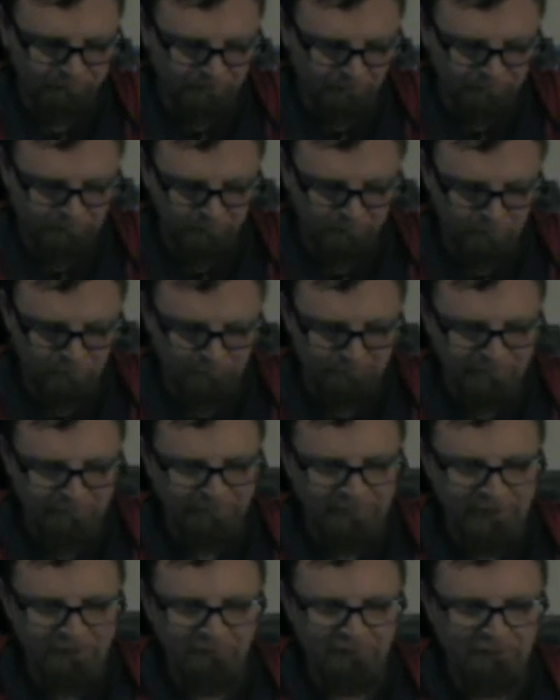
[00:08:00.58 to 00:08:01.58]
talk more about
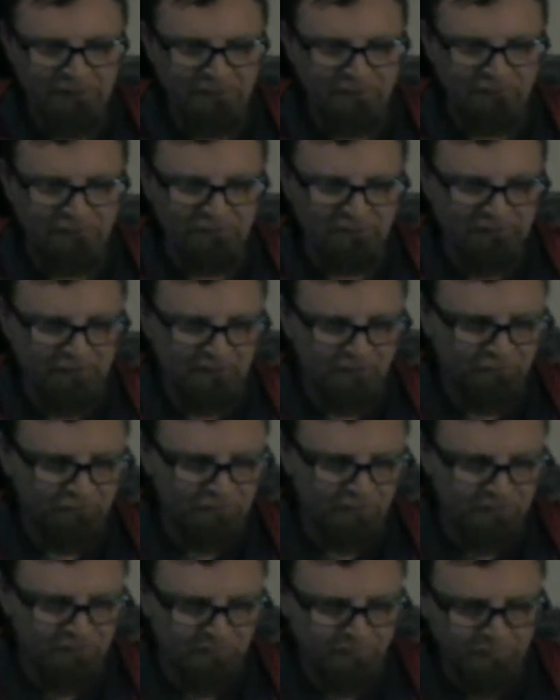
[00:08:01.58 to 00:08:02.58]
that when I get to the
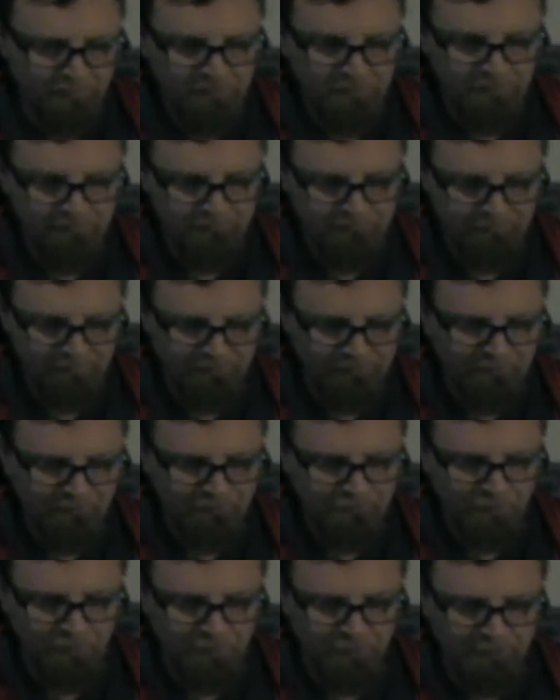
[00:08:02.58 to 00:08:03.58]
Kickstarter part. But this
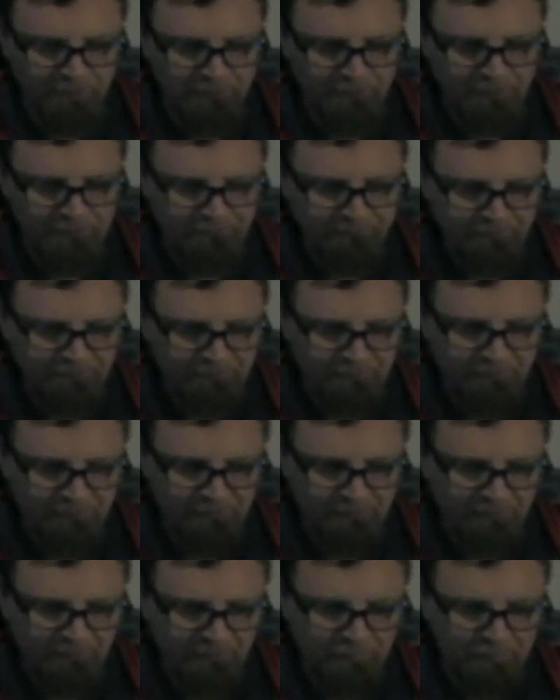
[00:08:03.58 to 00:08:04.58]
book,
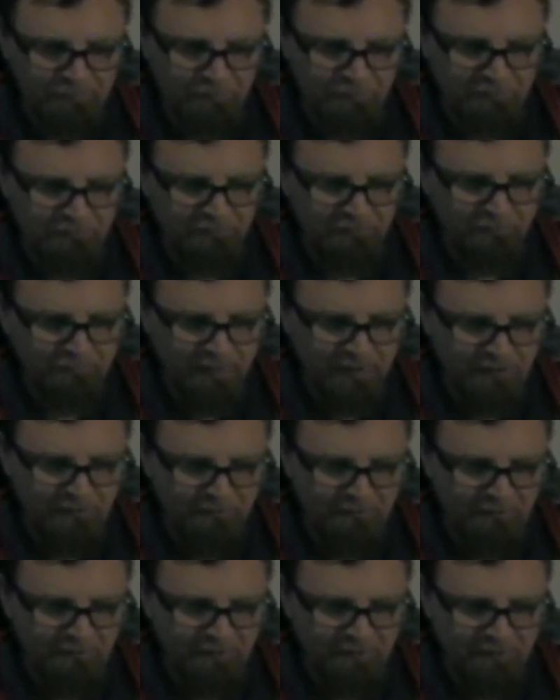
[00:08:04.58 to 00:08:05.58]
this book is
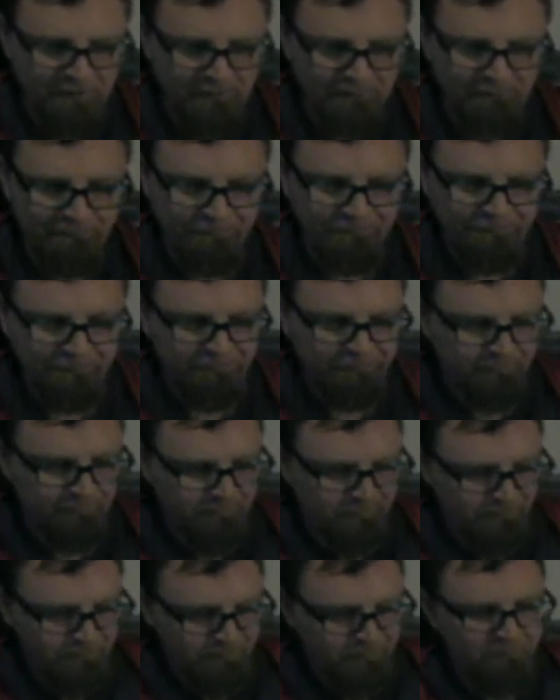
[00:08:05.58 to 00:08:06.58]
about um,
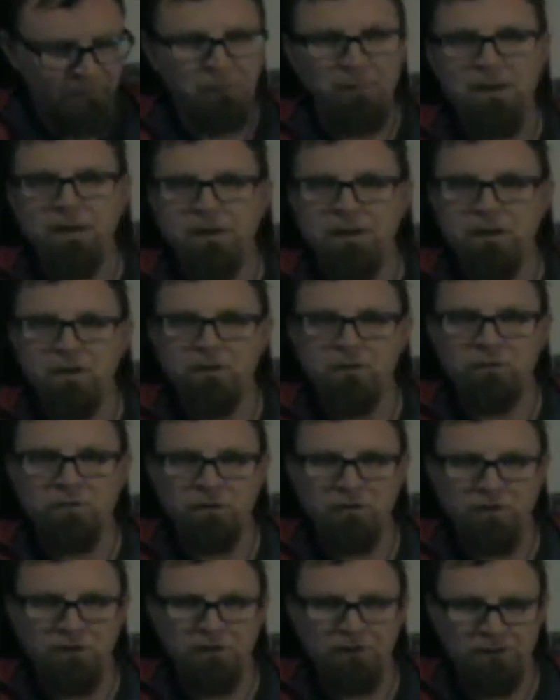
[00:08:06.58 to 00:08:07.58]
the main
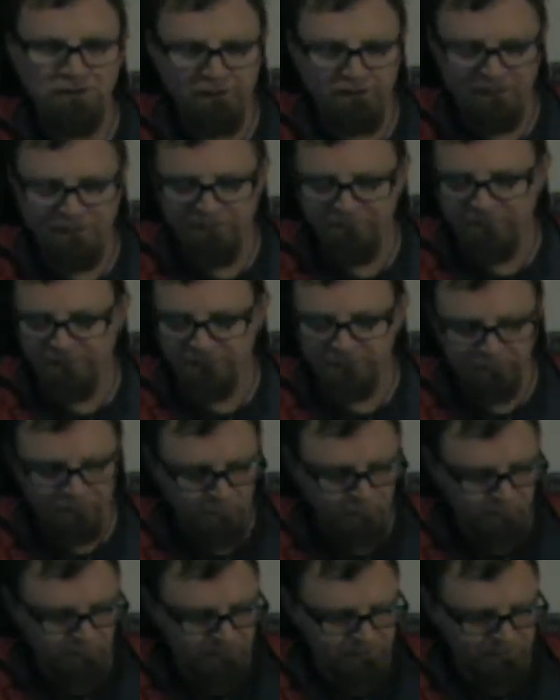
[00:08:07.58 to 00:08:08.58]
character of the
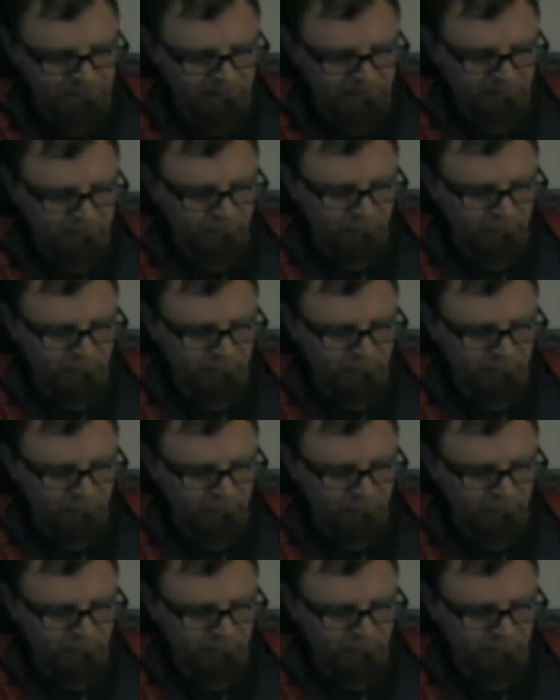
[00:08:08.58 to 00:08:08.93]
story is